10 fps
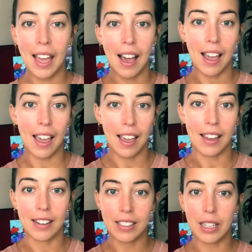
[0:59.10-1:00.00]

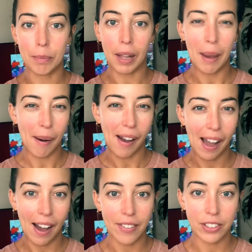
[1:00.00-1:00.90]
and apply about
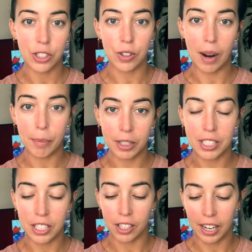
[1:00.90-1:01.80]
half a dropper to
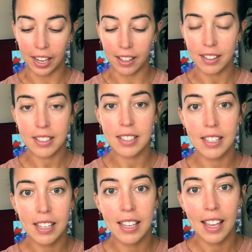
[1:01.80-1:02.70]
your hands,
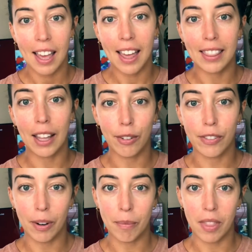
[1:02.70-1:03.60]
and then
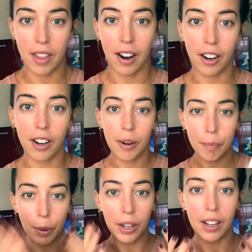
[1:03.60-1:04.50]
from there
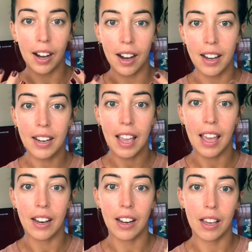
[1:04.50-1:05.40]
put it on,
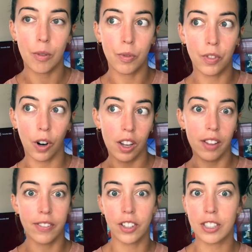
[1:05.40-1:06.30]
and for the
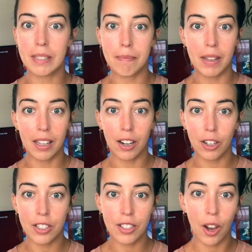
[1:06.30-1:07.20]
first minute or
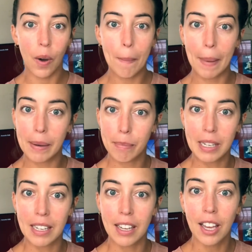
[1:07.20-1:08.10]
so it might
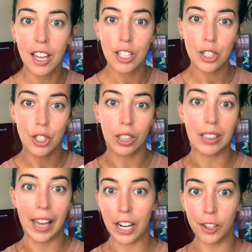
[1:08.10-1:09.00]
be
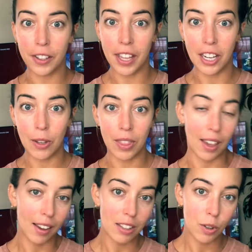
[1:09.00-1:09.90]
lighter than you think
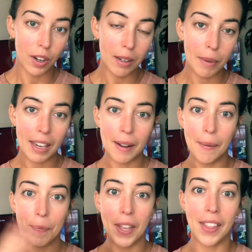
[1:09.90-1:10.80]
it's going to be,
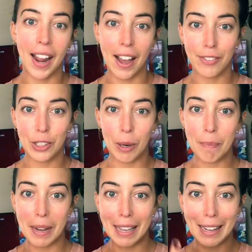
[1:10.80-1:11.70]
and then after a
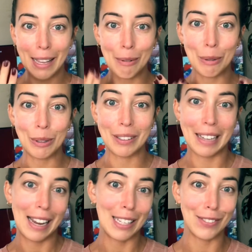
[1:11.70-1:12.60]
minute it will
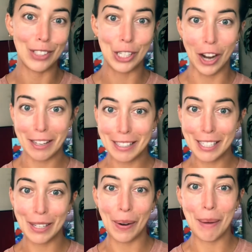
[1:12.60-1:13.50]
kind of adjust.
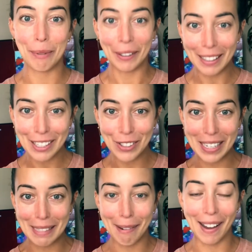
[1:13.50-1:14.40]
So I'm really intrigued
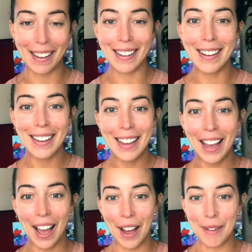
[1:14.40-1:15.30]
by it,
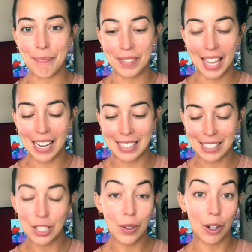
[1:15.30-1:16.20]
and it says you
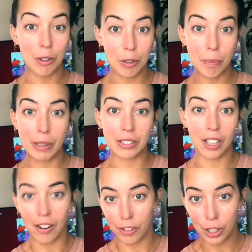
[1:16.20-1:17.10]
can also build
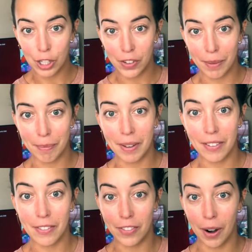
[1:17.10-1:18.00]
coverage
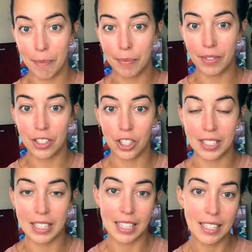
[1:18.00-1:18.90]
from just
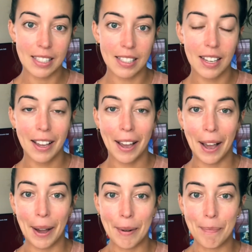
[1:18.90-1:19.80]
this.
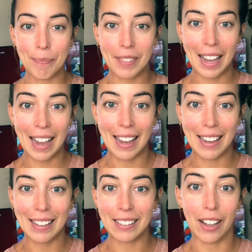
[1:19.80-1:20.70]
I
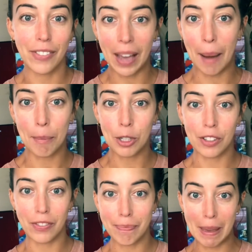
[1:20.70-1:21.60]
love the option of
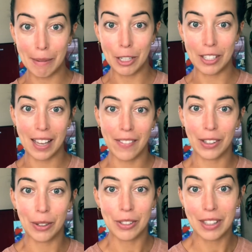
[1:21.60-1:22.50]
maybe just having
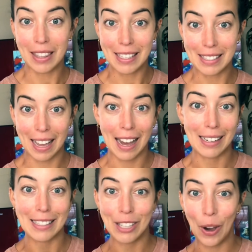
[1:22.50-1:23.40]
this on
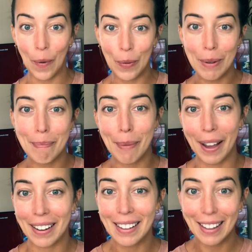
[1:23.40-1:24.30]
its own, but
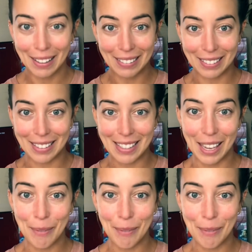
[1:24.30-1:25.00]
let's see.